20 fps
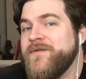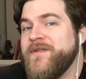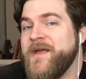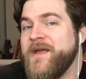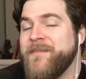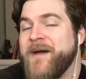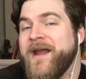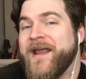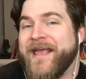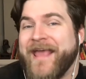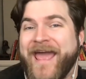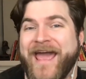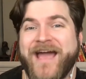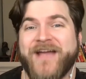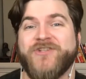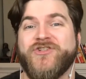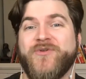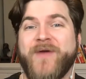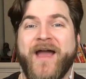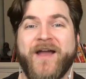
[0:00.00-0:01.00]
the amount of
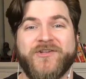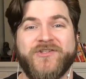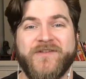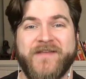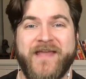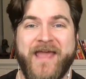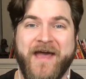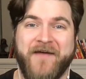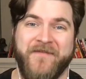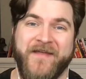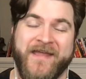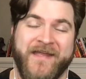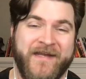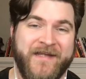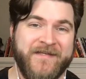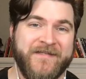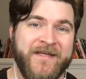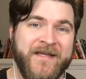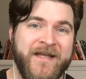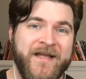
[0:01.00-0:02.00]
cash you actually have in
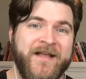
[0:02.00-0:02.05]
it.